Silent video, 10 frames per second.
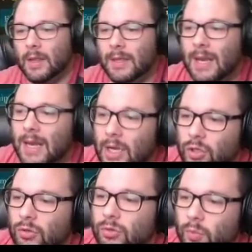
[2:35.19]

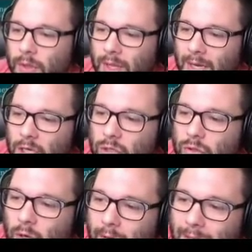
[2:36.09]
With the initial
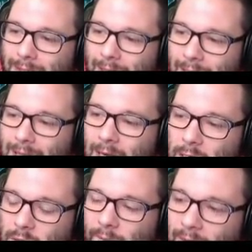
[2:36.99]
target taking an
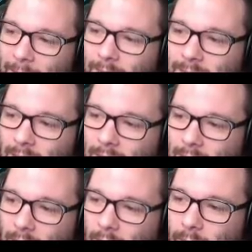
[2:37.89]
additional
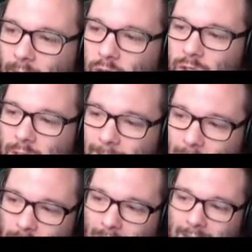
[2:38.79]
50% reduction in
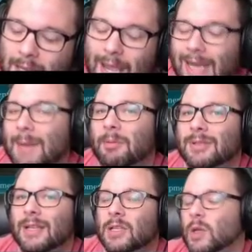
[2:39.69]
speed. So that's an
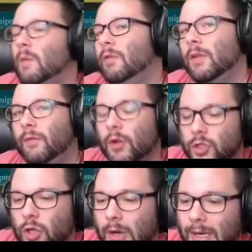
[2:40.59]
80% slope for the
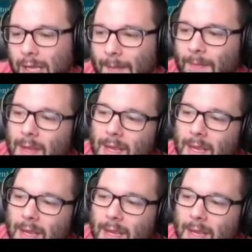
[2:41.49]
first target hit,